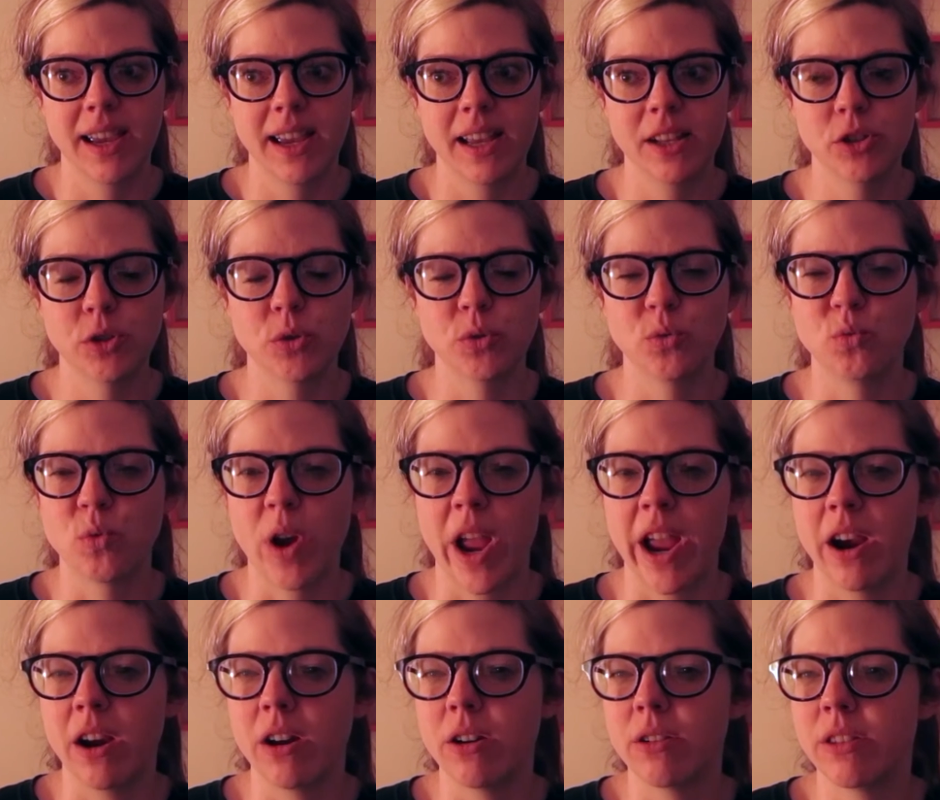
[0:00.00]
It's
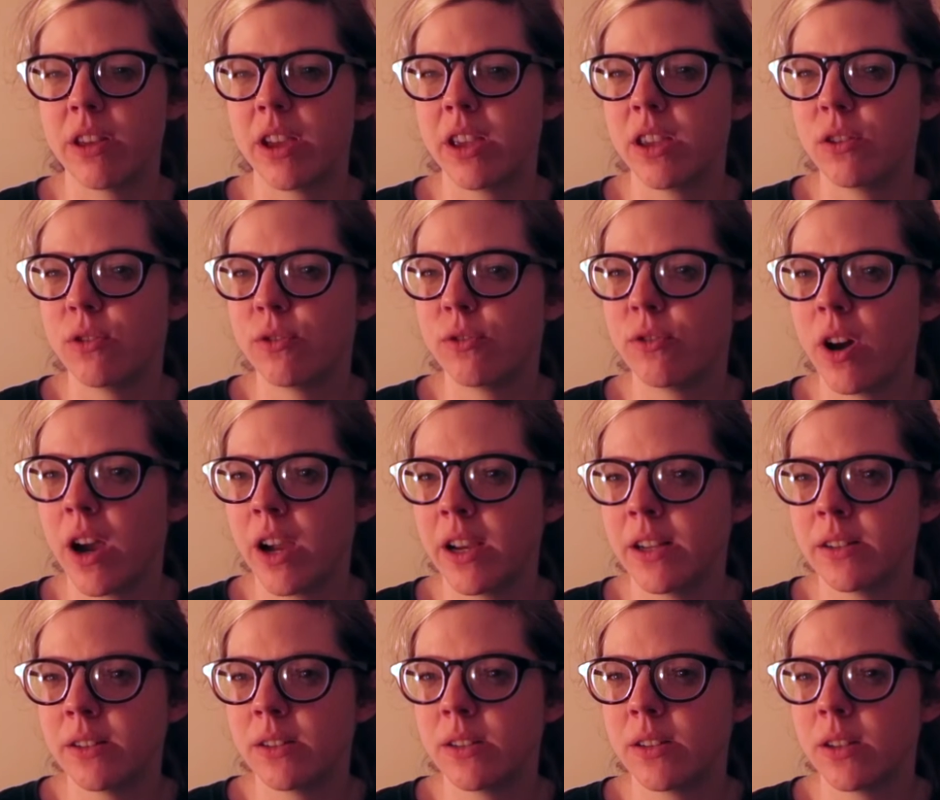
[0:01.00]
rare that you
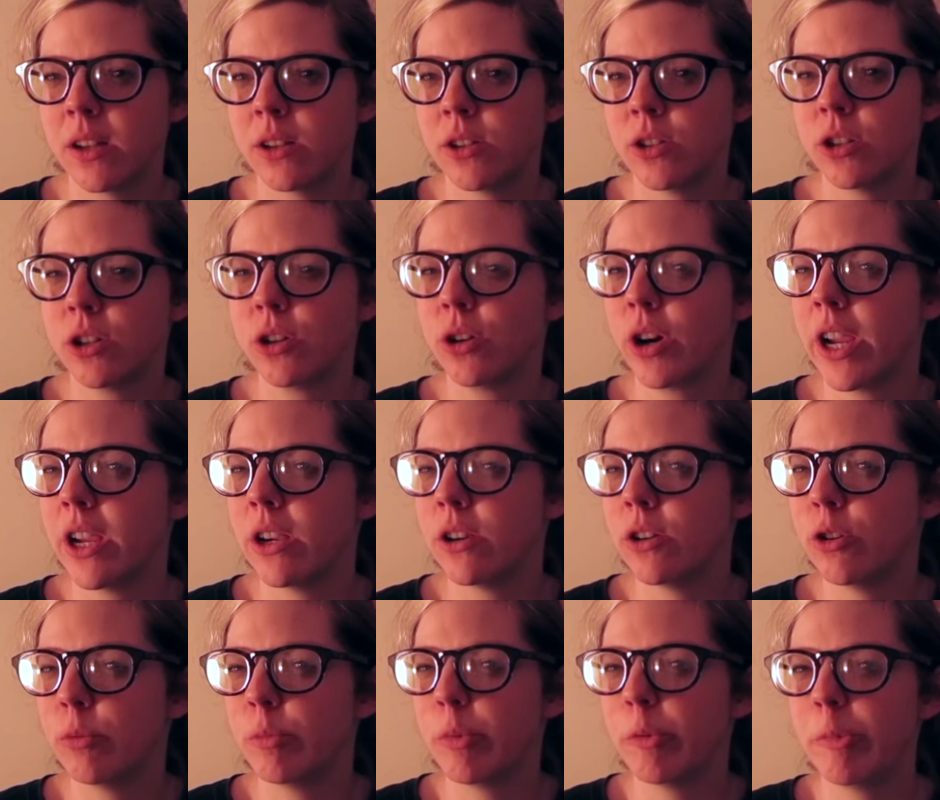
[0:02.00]
find such a great
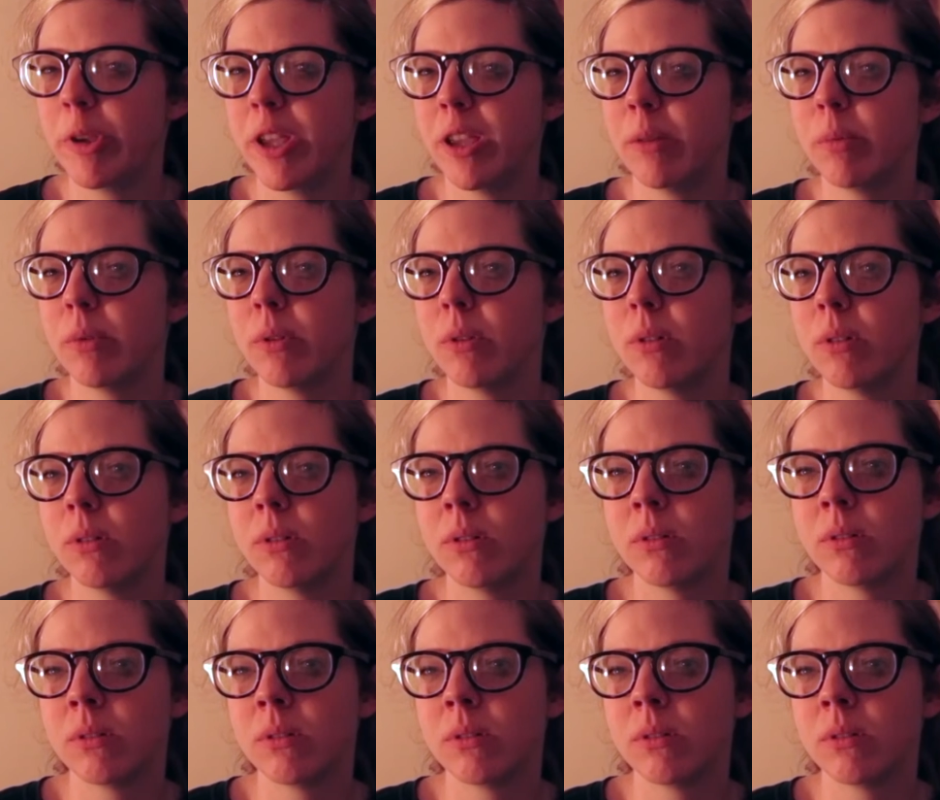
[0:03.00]
group of people